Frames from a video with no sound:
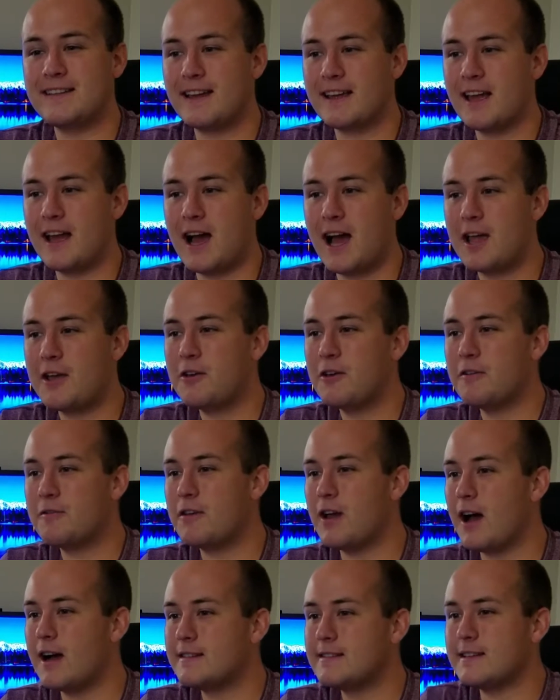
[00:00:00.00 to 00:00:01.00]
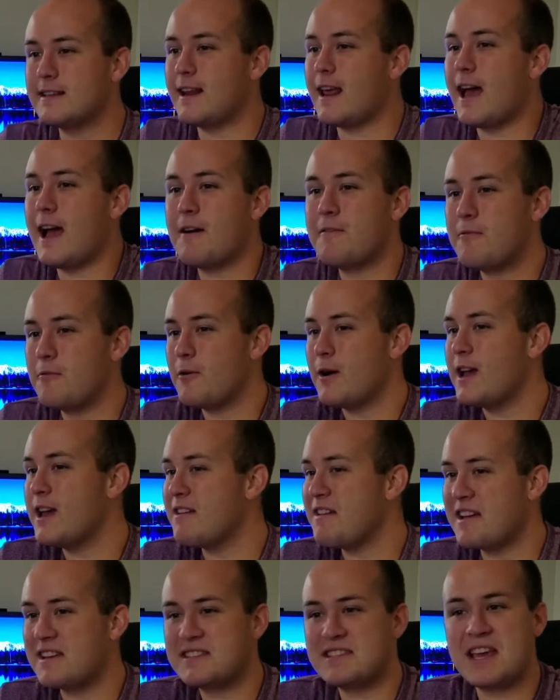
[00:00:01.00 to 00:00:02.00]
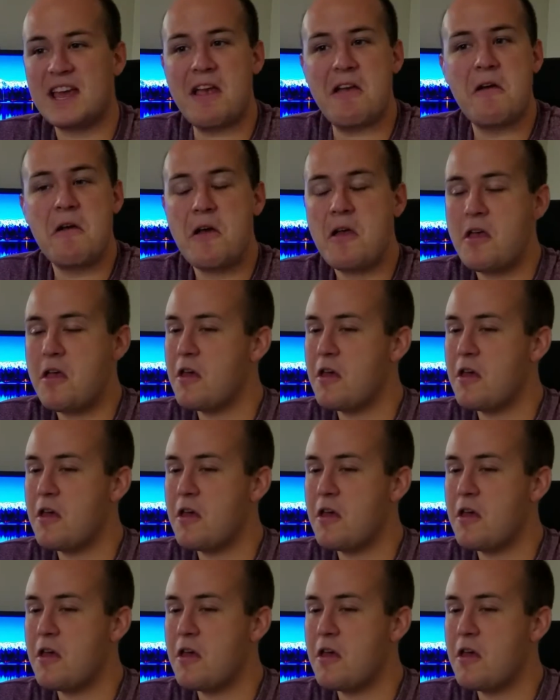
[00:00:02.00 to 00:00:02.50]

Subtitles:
Like I could have gotten halfway, like say